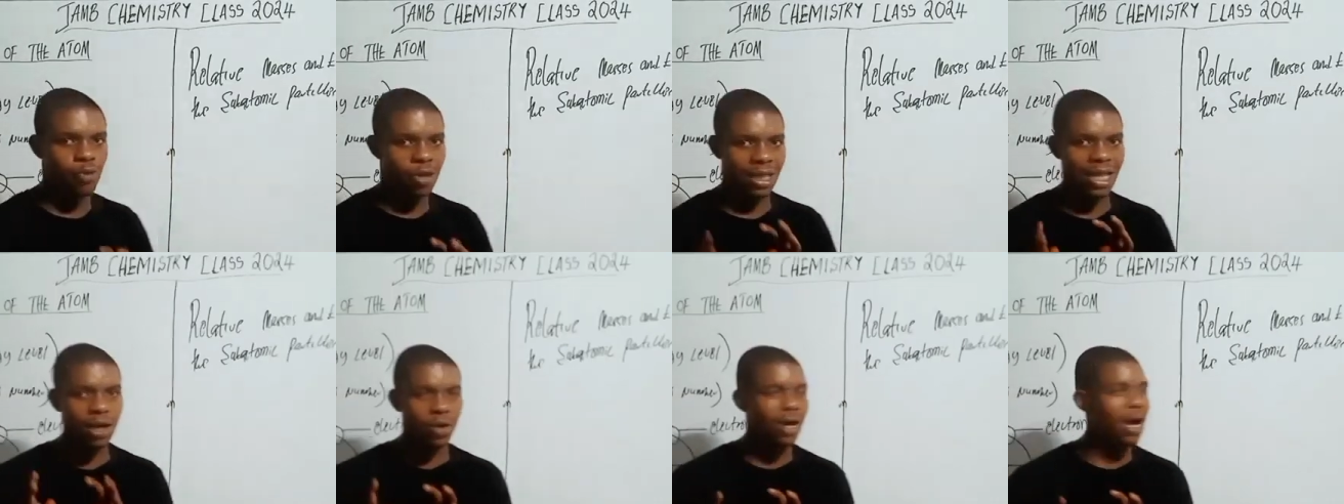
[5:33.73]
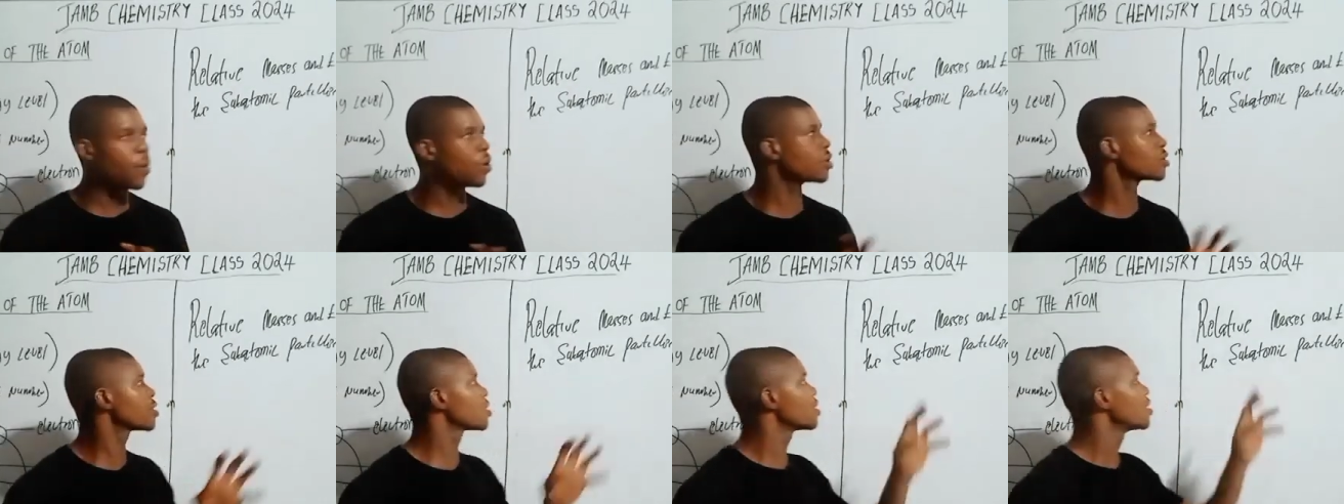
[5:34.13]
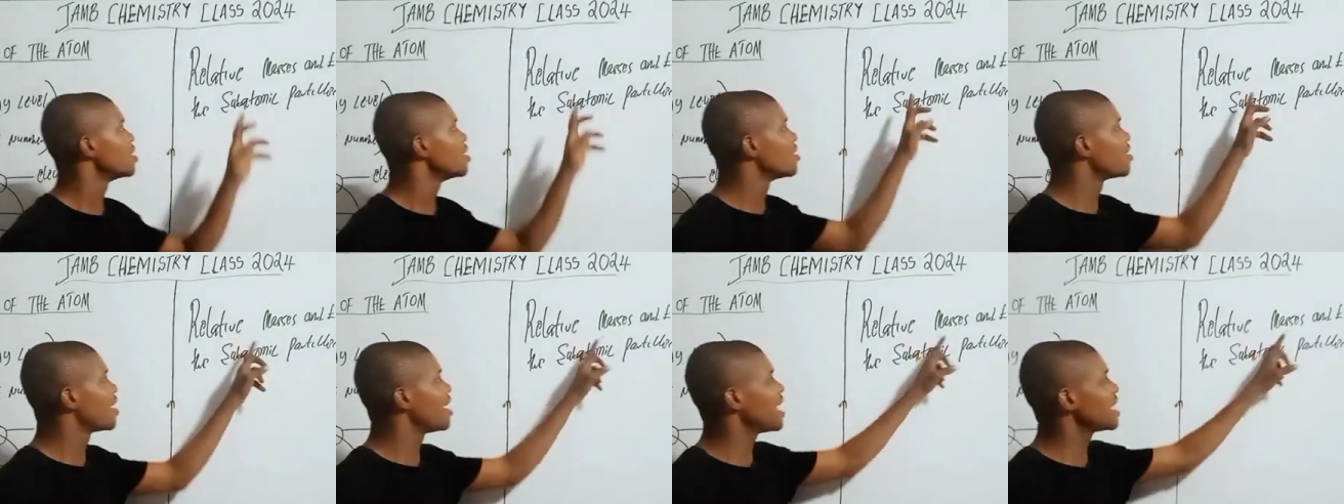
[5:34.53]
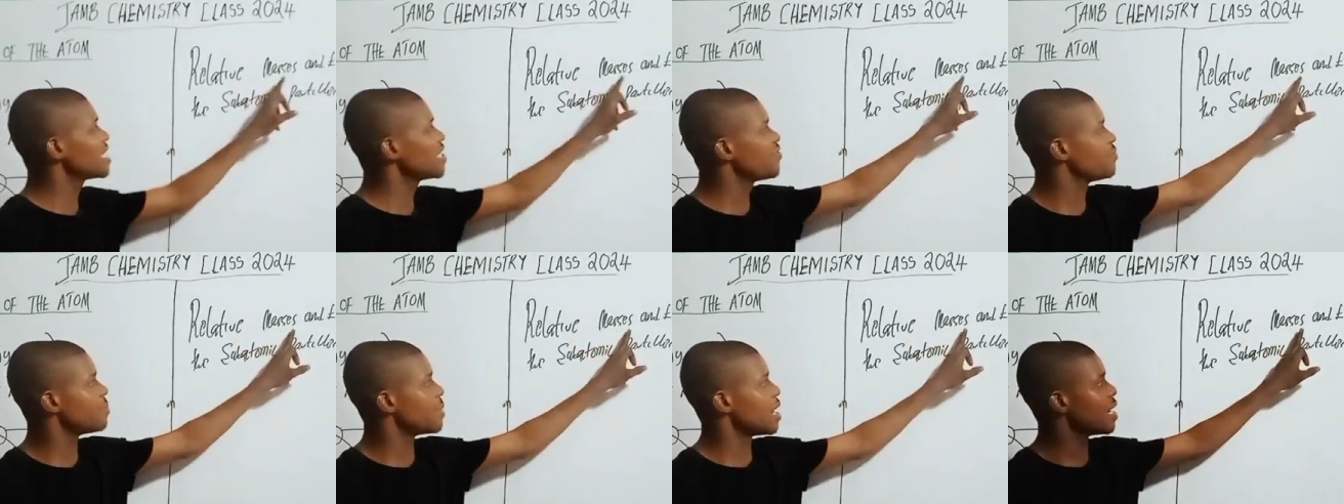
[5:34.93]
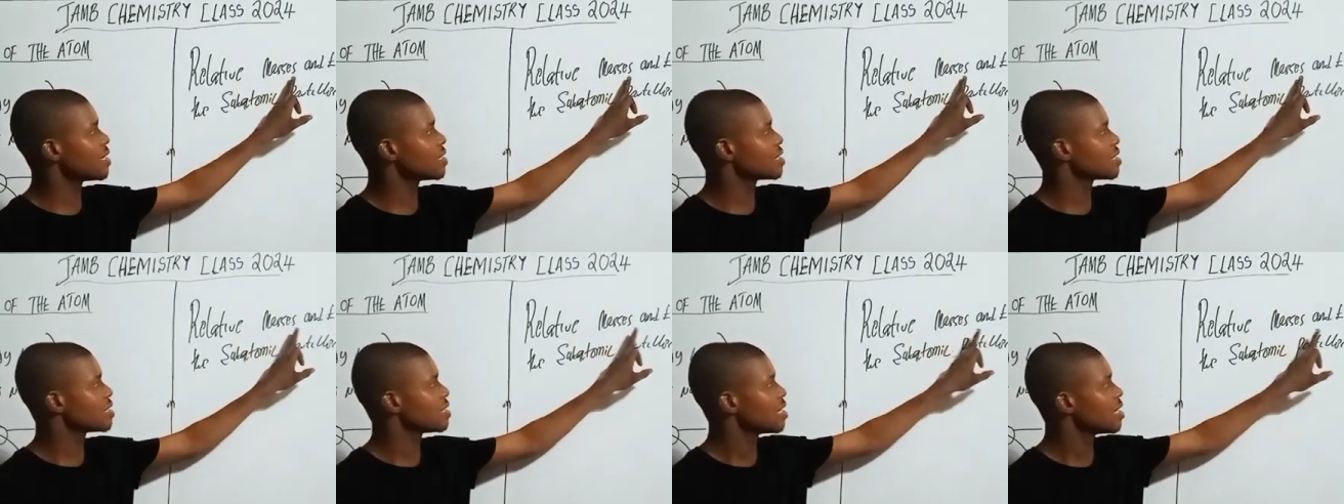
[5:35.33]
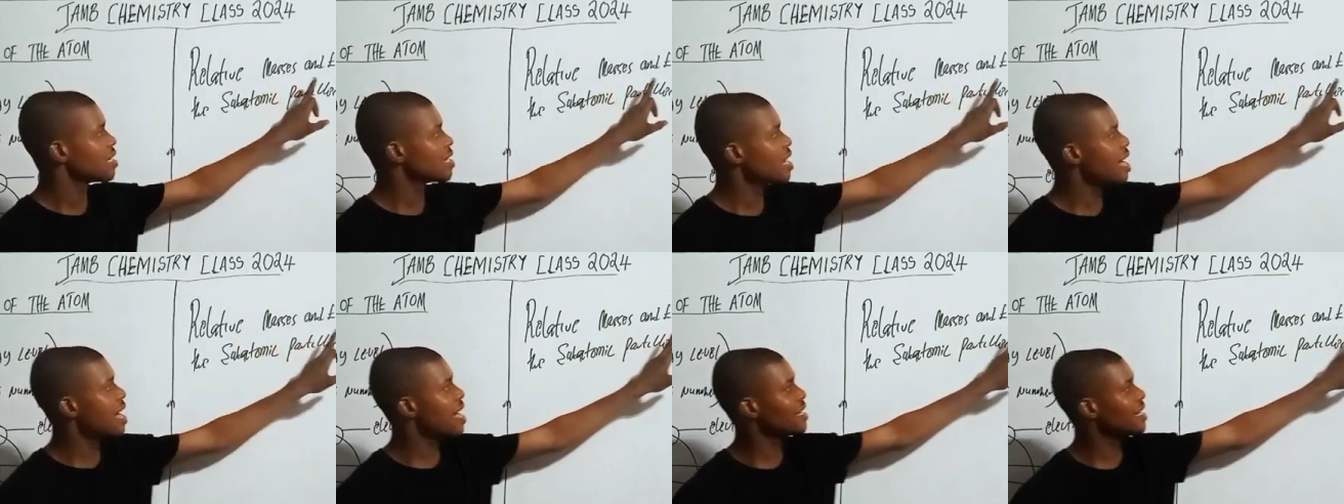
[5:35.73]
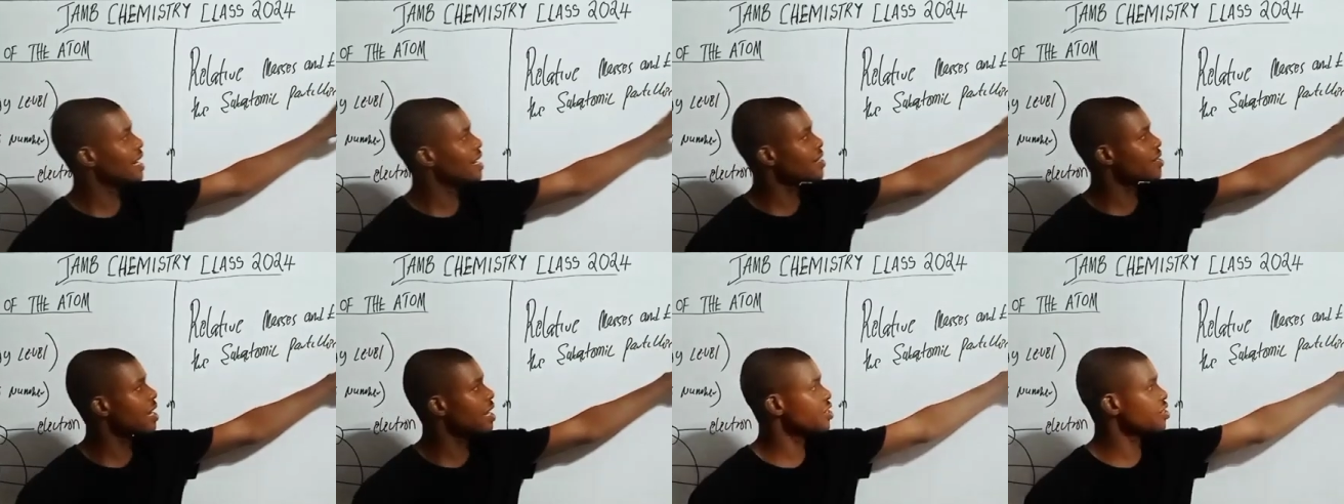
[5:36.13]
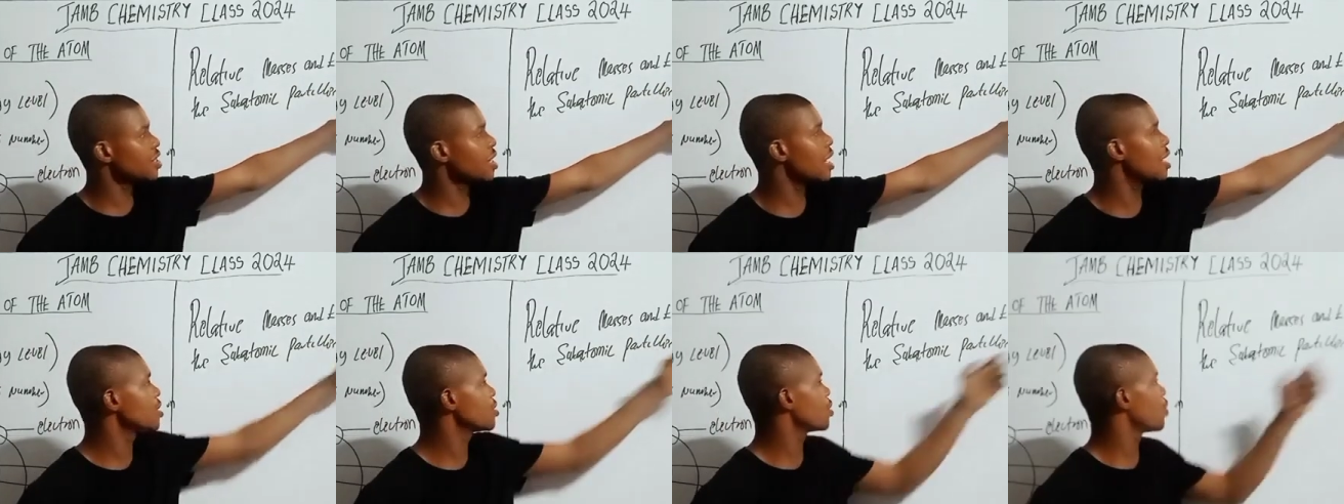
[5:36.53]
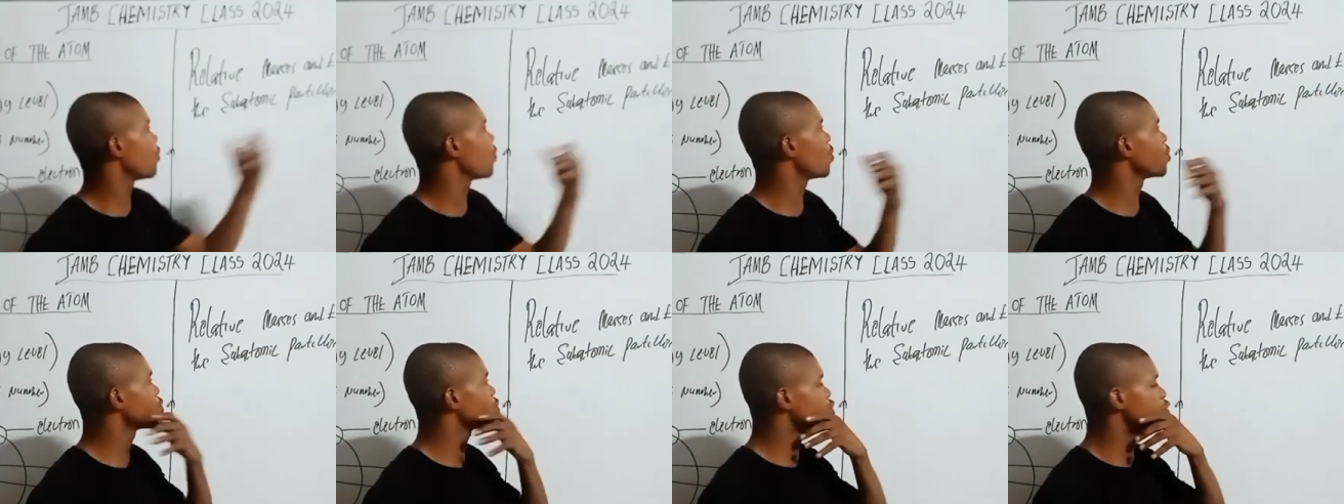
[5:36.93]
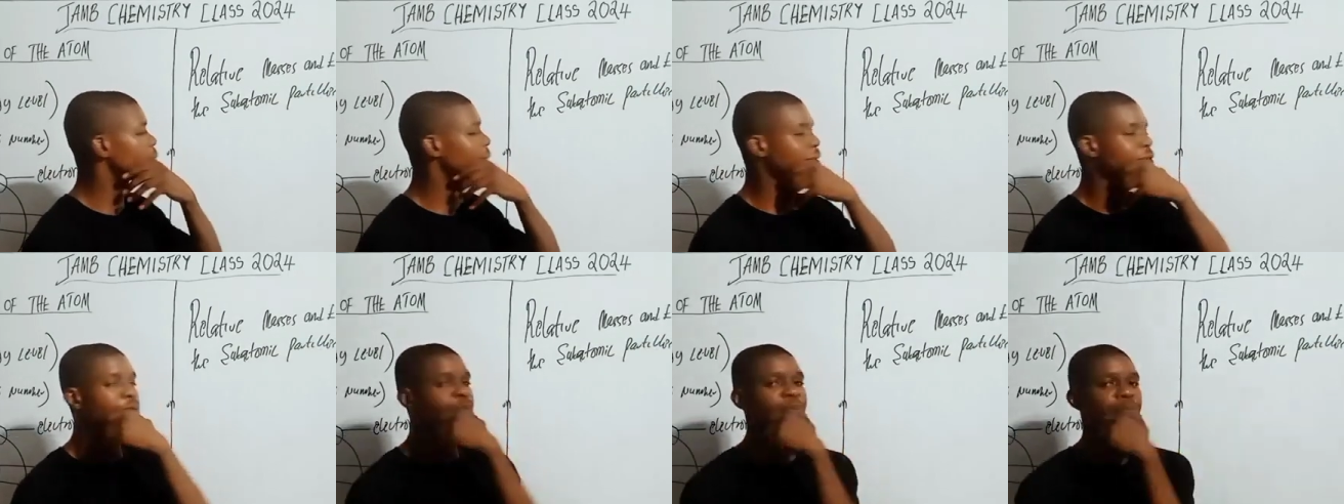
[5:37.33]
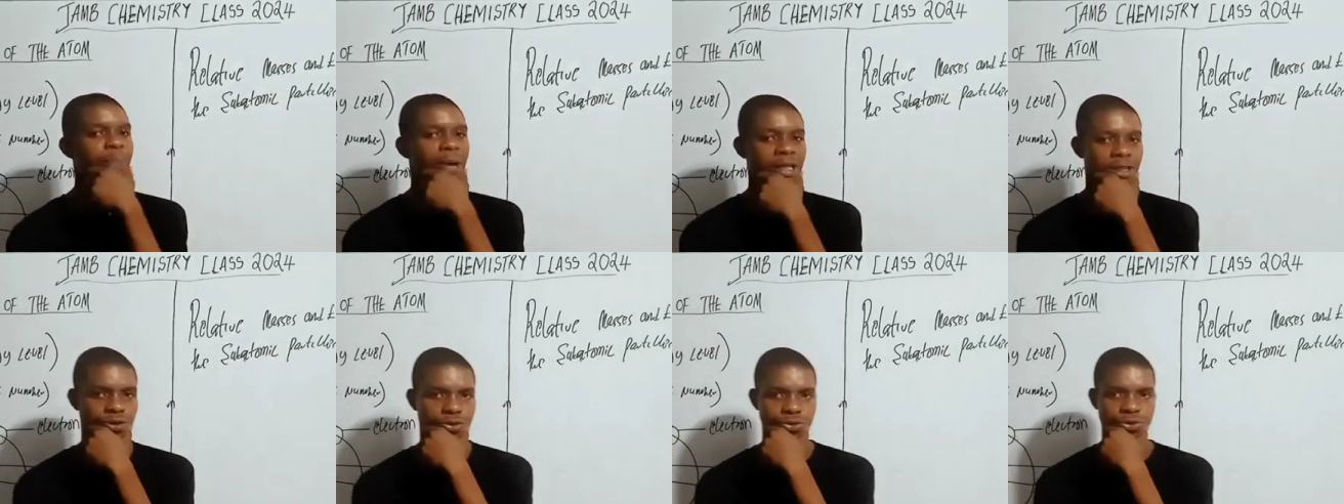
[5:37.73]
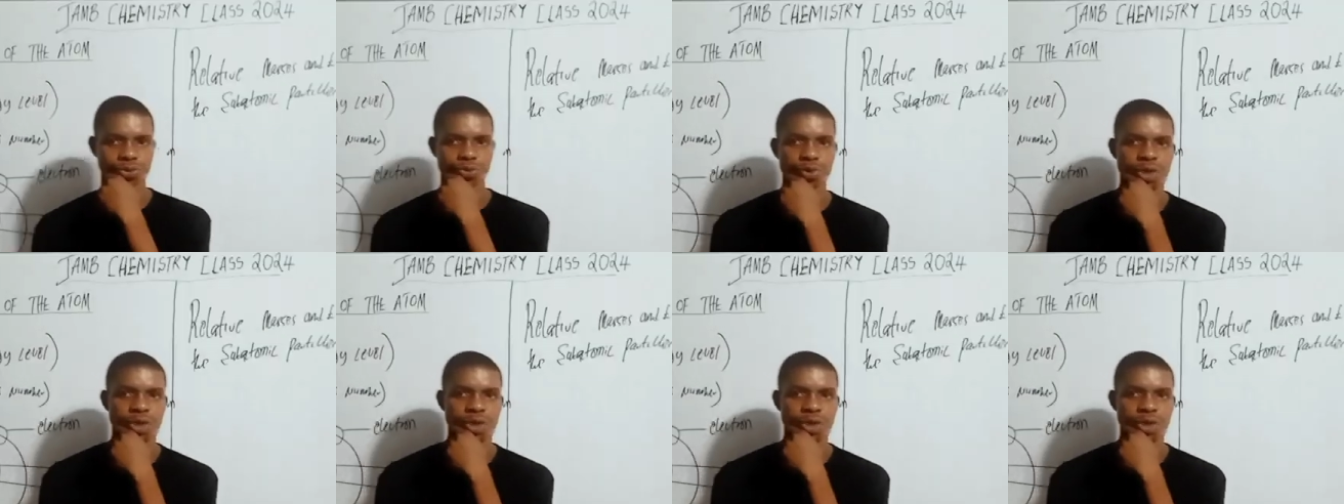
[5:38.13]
let's look at what relative mass and electrical charge of what subatomic particles,